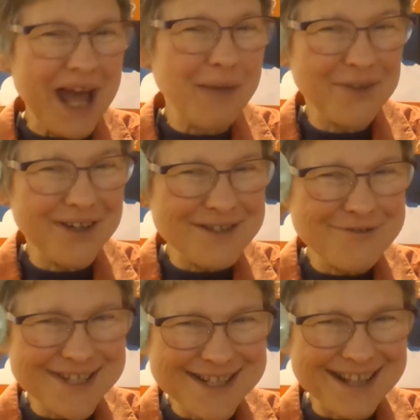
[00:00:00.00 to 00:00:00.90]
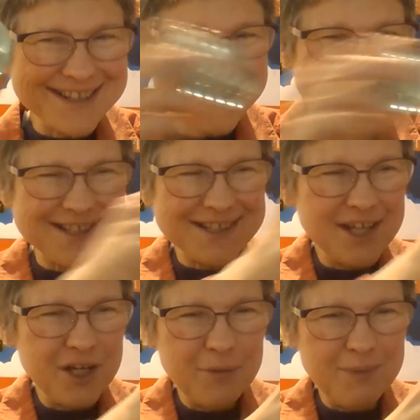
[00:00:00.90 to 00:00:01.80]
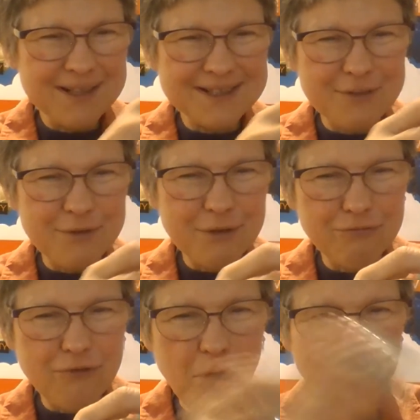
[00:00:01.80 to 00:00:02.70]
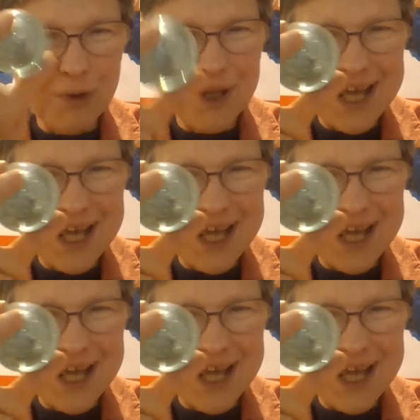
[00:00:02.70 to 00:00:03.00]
I'm going to reject this because it will roll